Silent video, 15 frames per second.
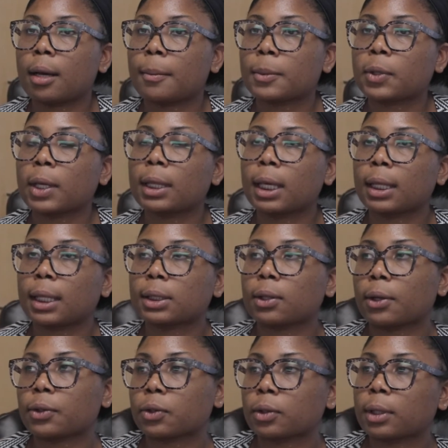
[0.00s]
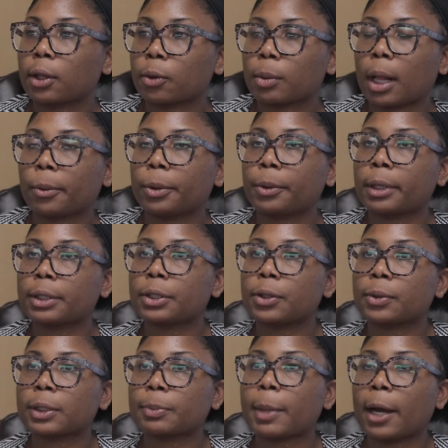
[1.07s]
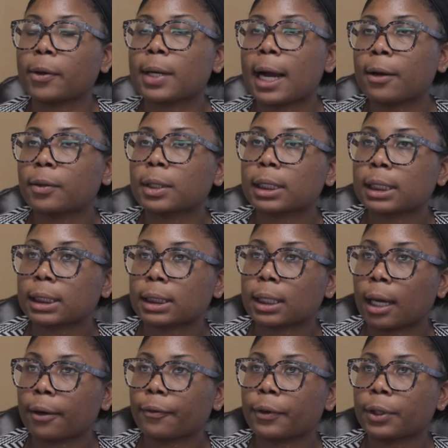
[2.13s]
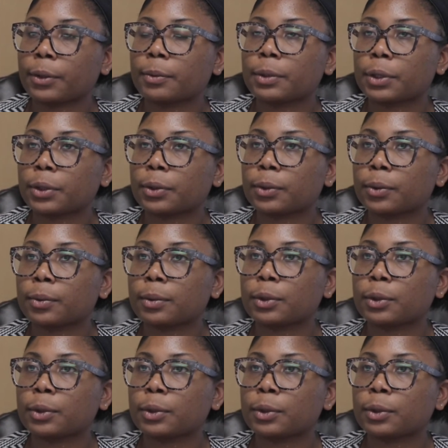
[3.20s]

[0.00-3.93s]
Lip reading: So I think that's also another problem we run into is power hour is not for you to